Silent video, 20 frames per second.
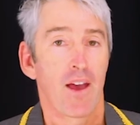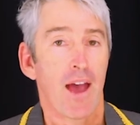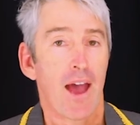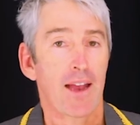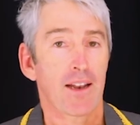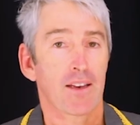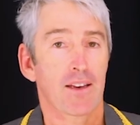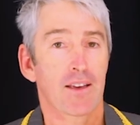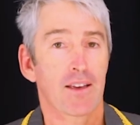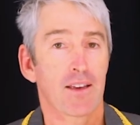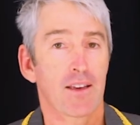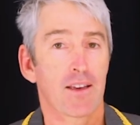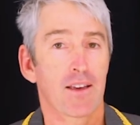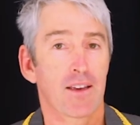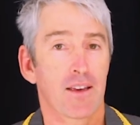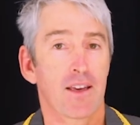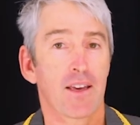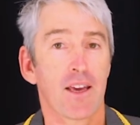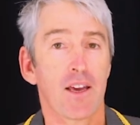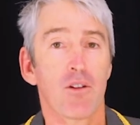And
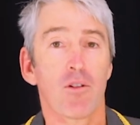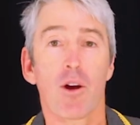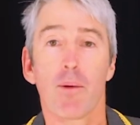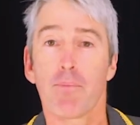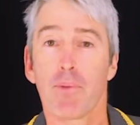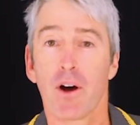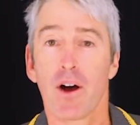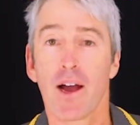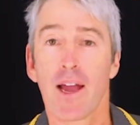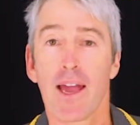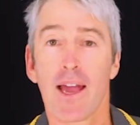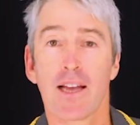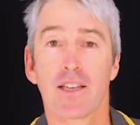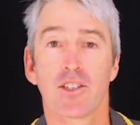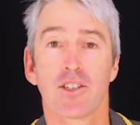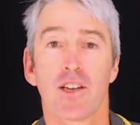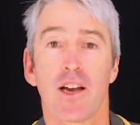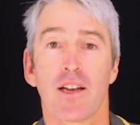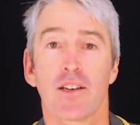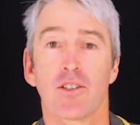Keira Bai has
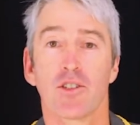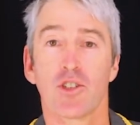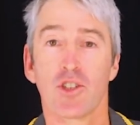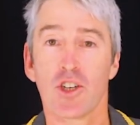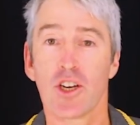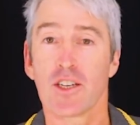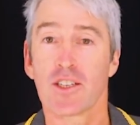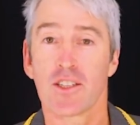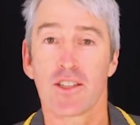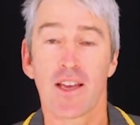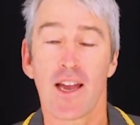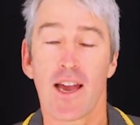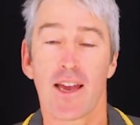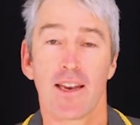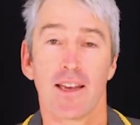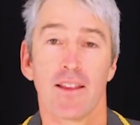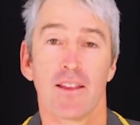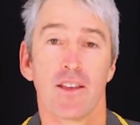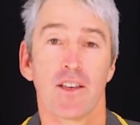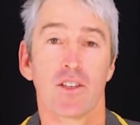done just
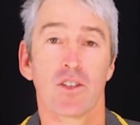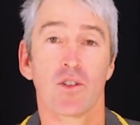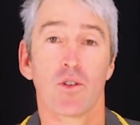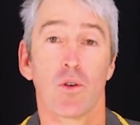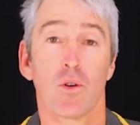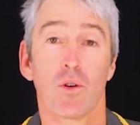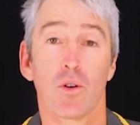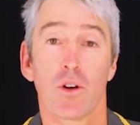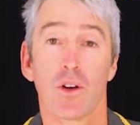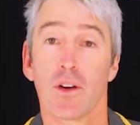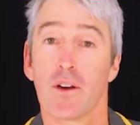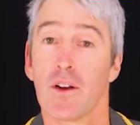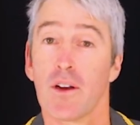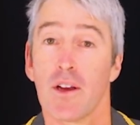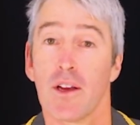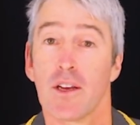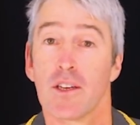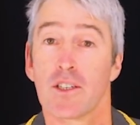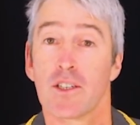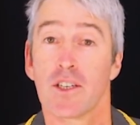that in this talk.
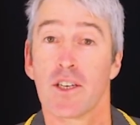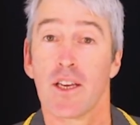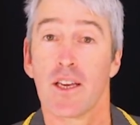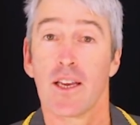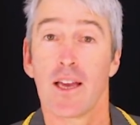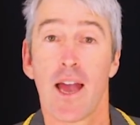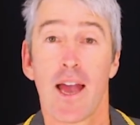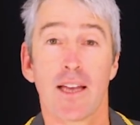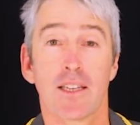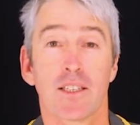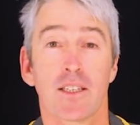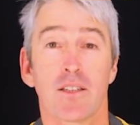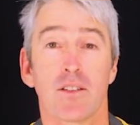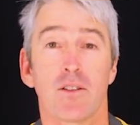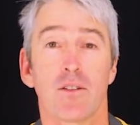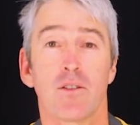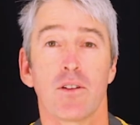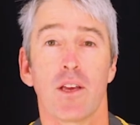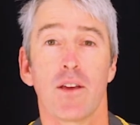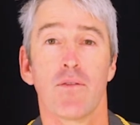She has
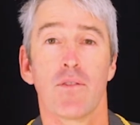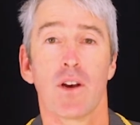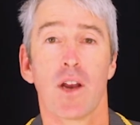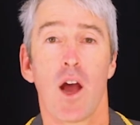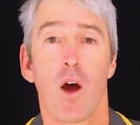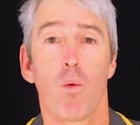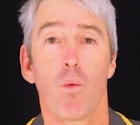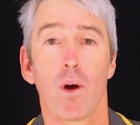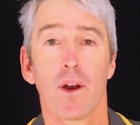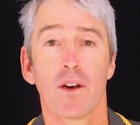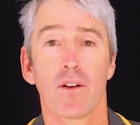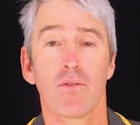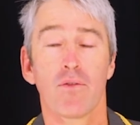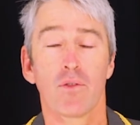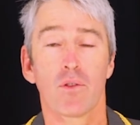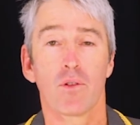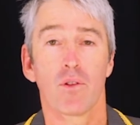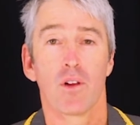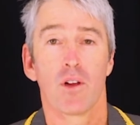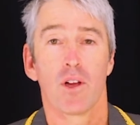given a
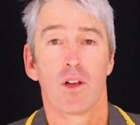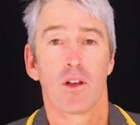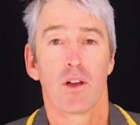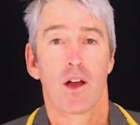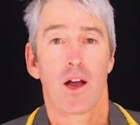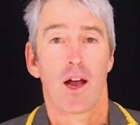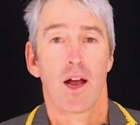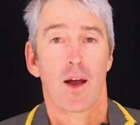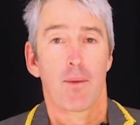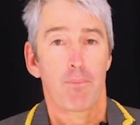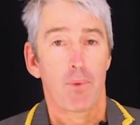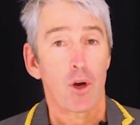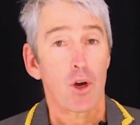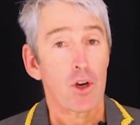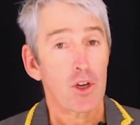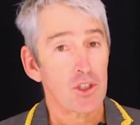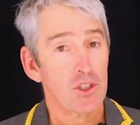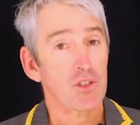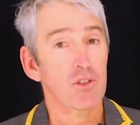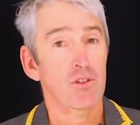wonderful
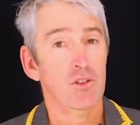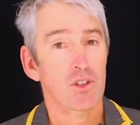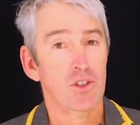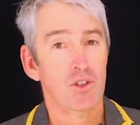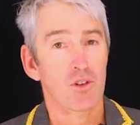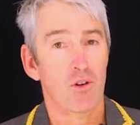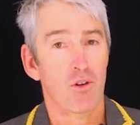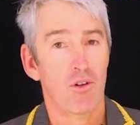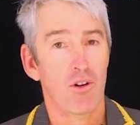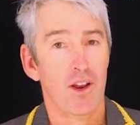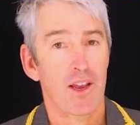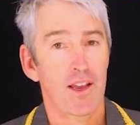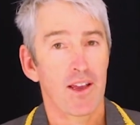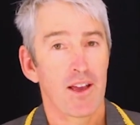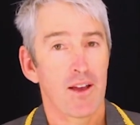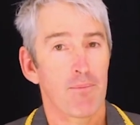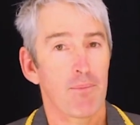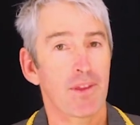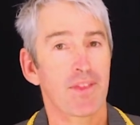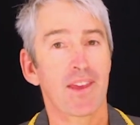personal story,
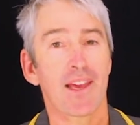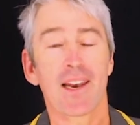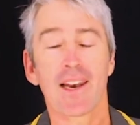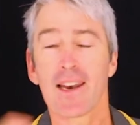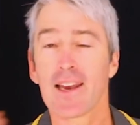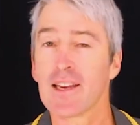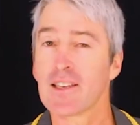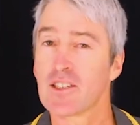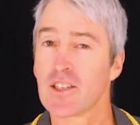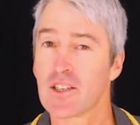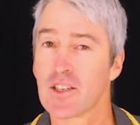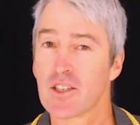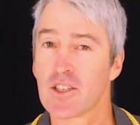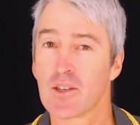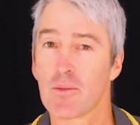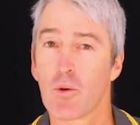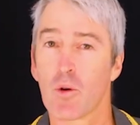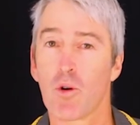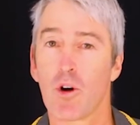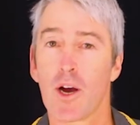but then linked it to
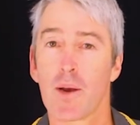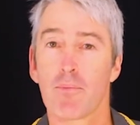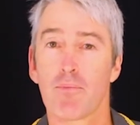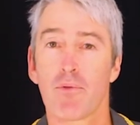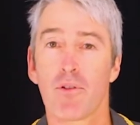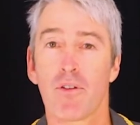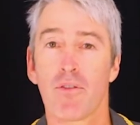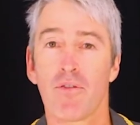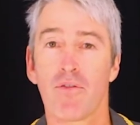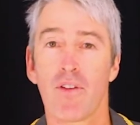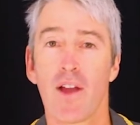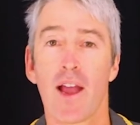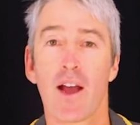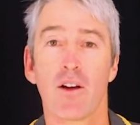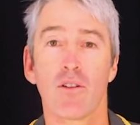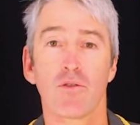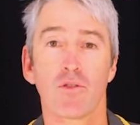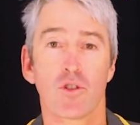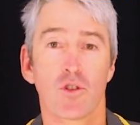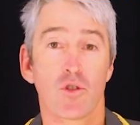some quite
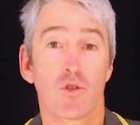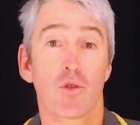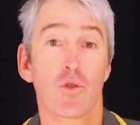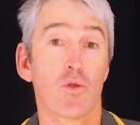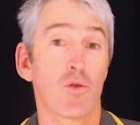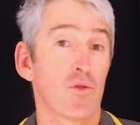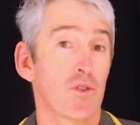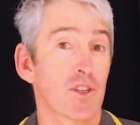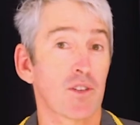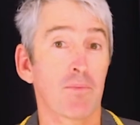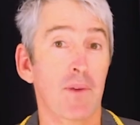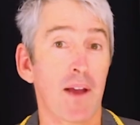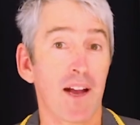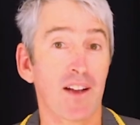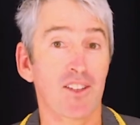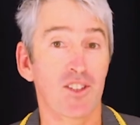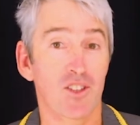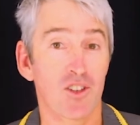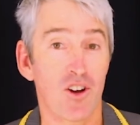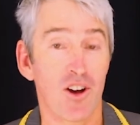profound truths
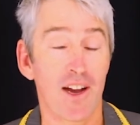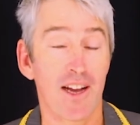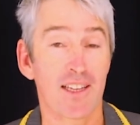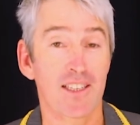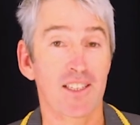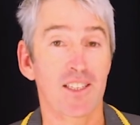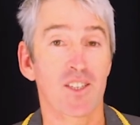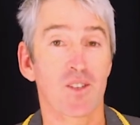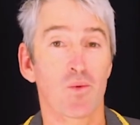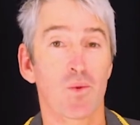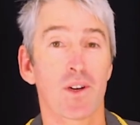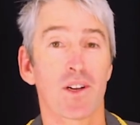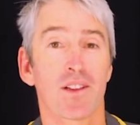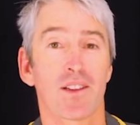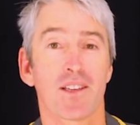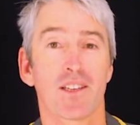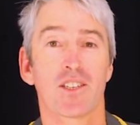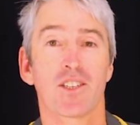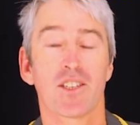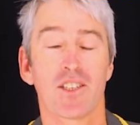about science as well
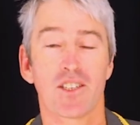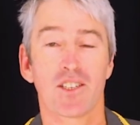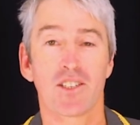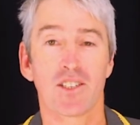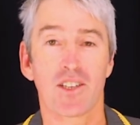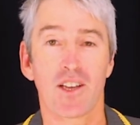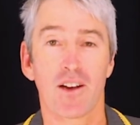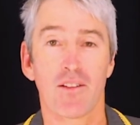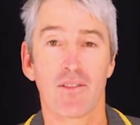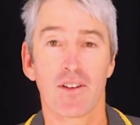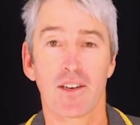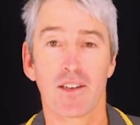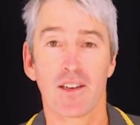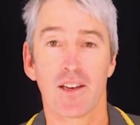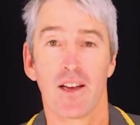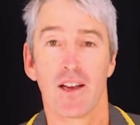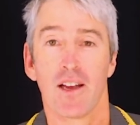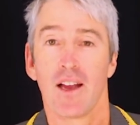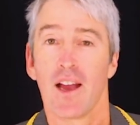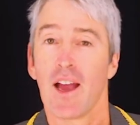that she's discovered.
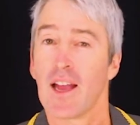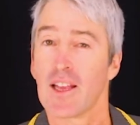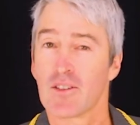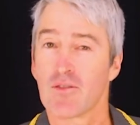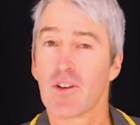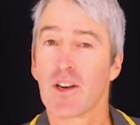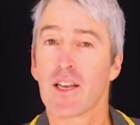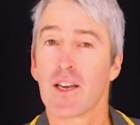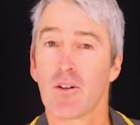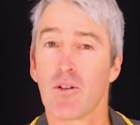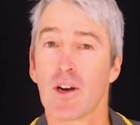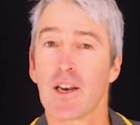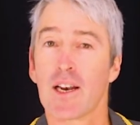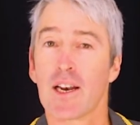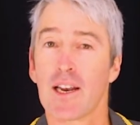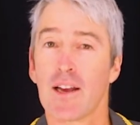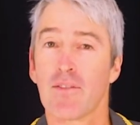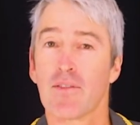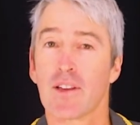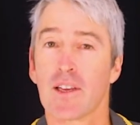It's really quite a
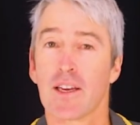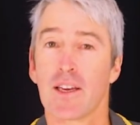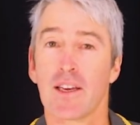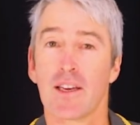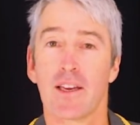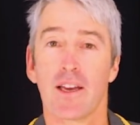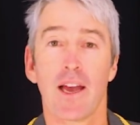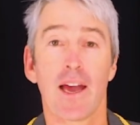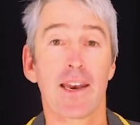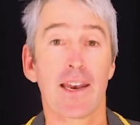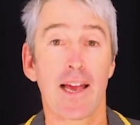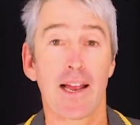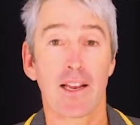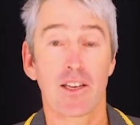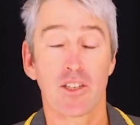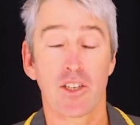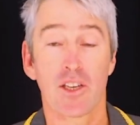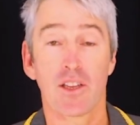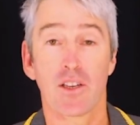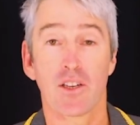lovely
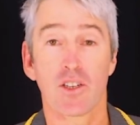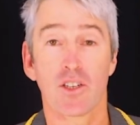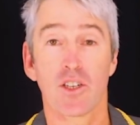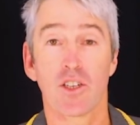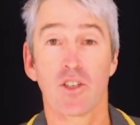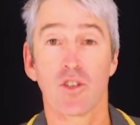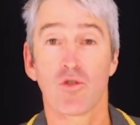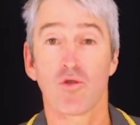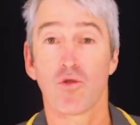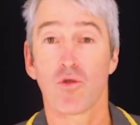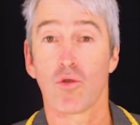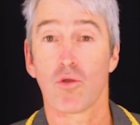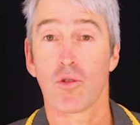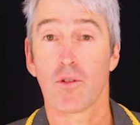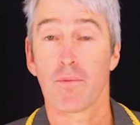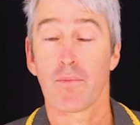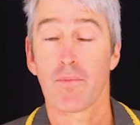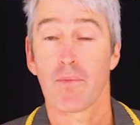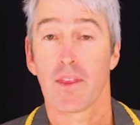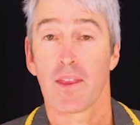analogy that she's
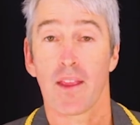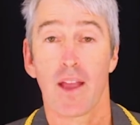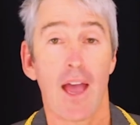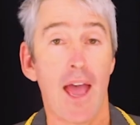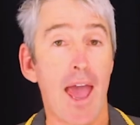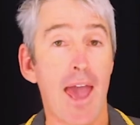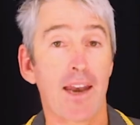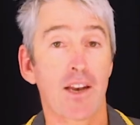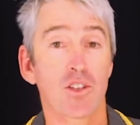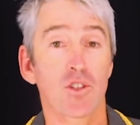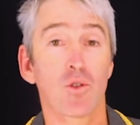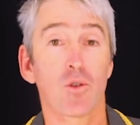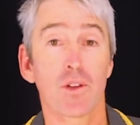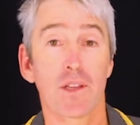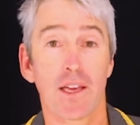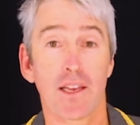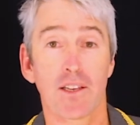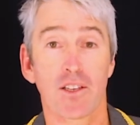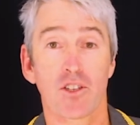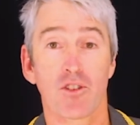drawn. And it's
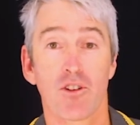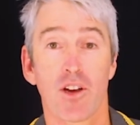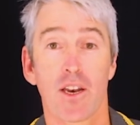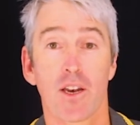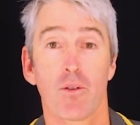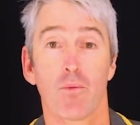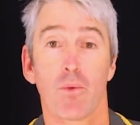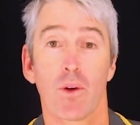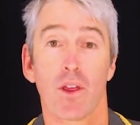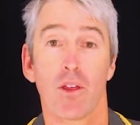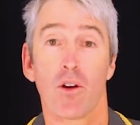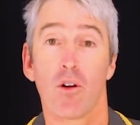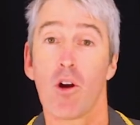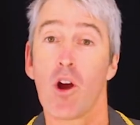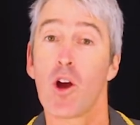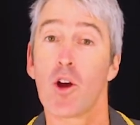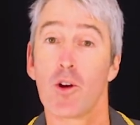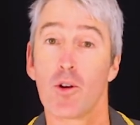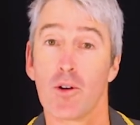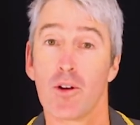all illustrated with her
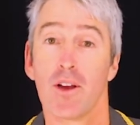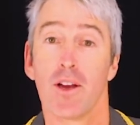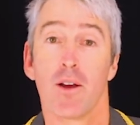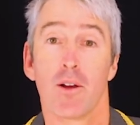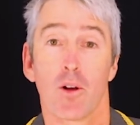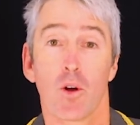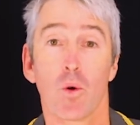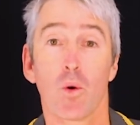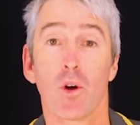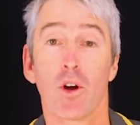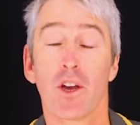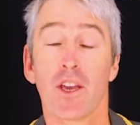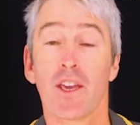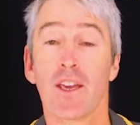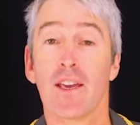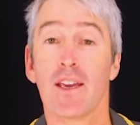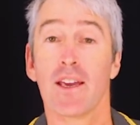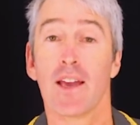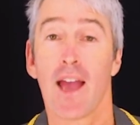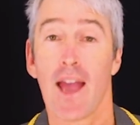own
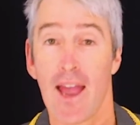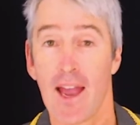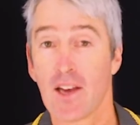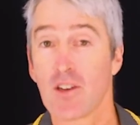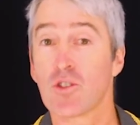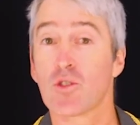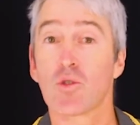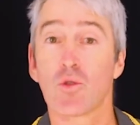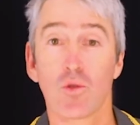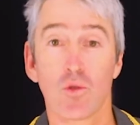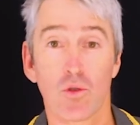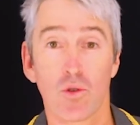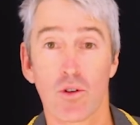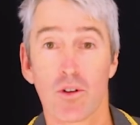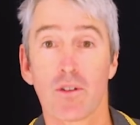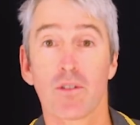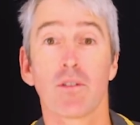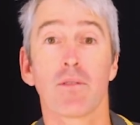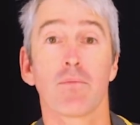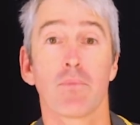quirky
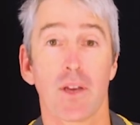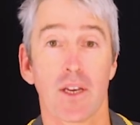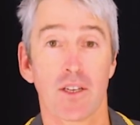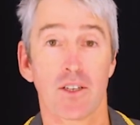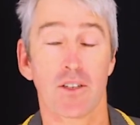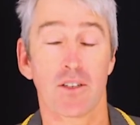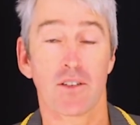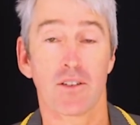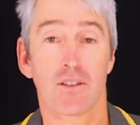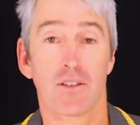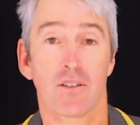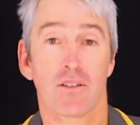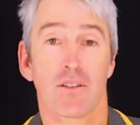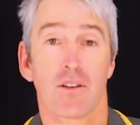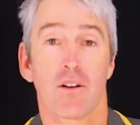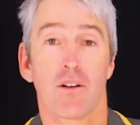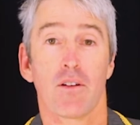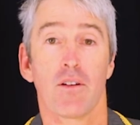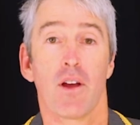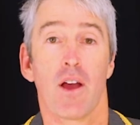hand-drawn pictures.
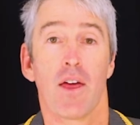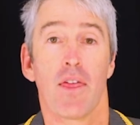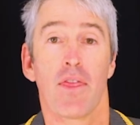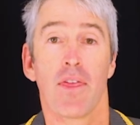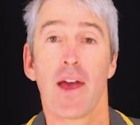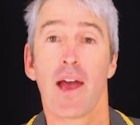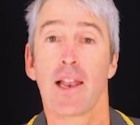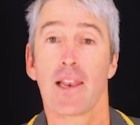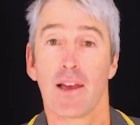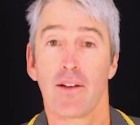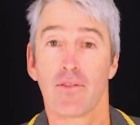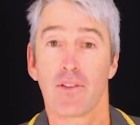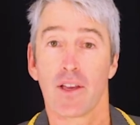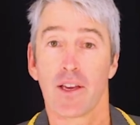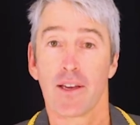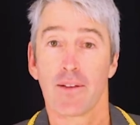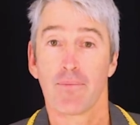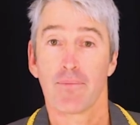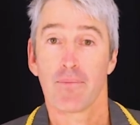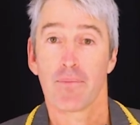So they're
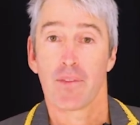lovely.